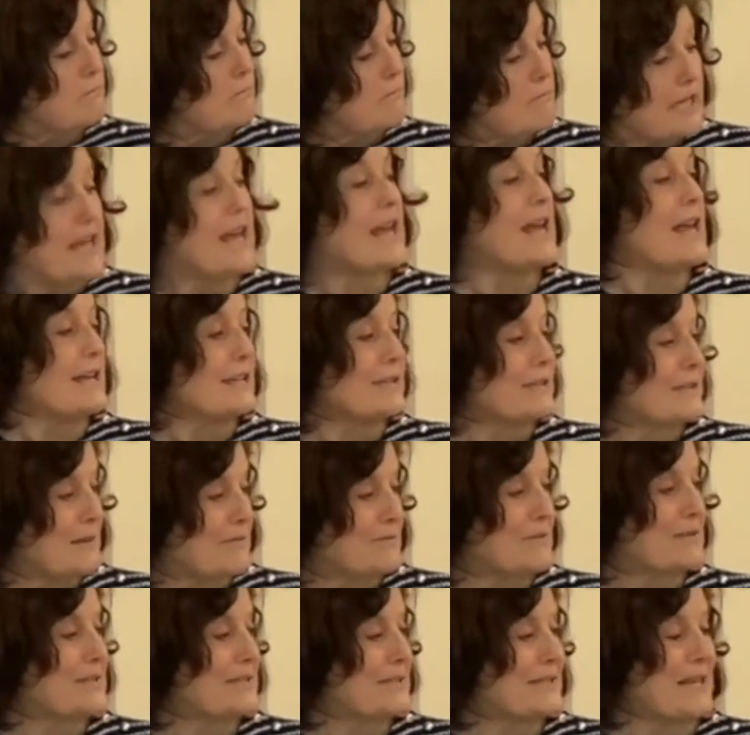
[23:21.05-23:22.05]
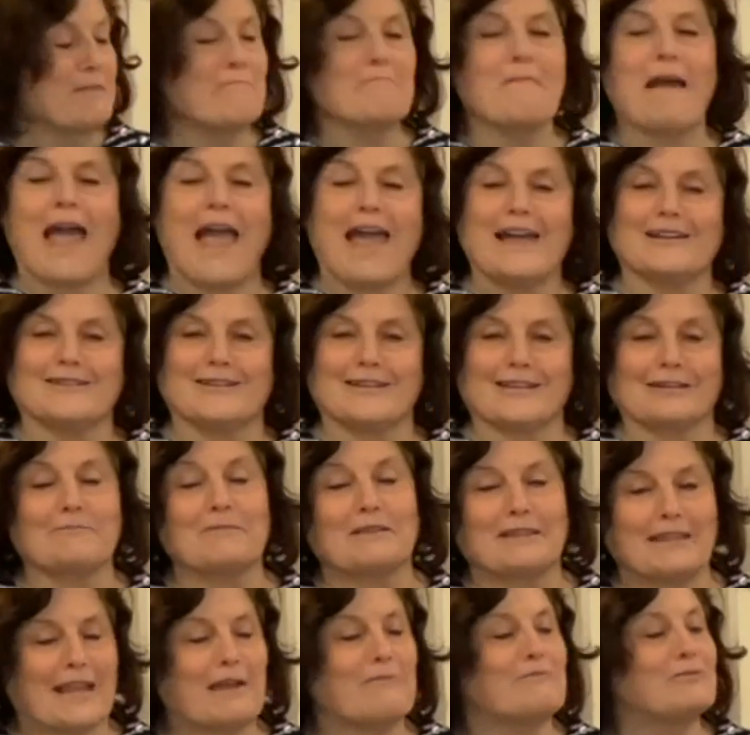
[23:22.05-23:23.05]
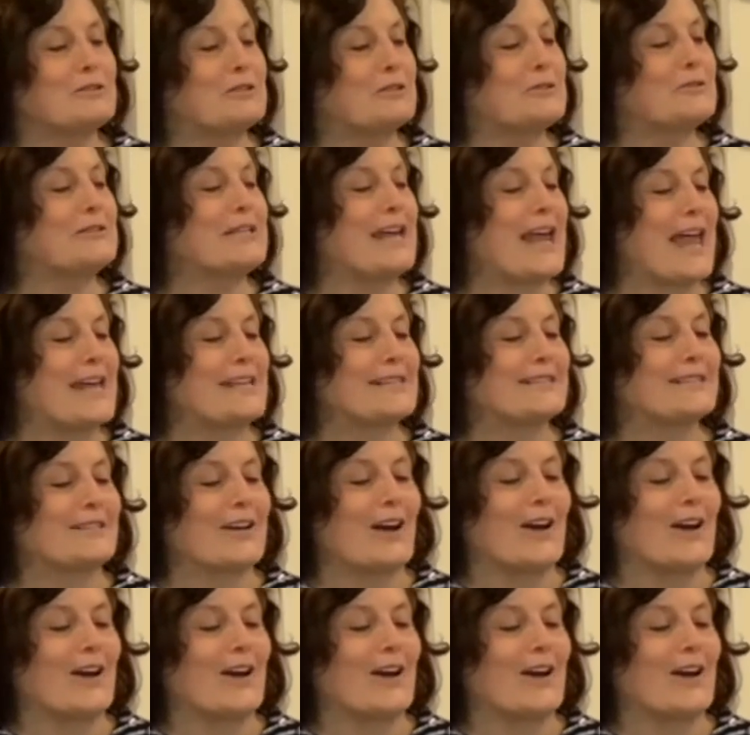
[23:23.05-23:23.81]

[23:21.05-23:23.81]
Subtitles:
test, I was going to say magic, but they will do tests on